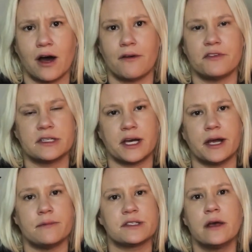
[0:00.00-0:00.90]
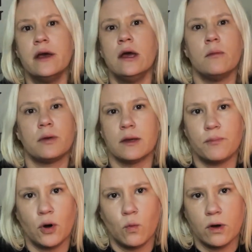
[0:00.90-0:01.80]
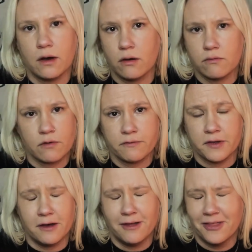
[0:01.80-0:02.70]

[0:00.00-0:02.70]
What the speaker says: Oftentimes, people will reveal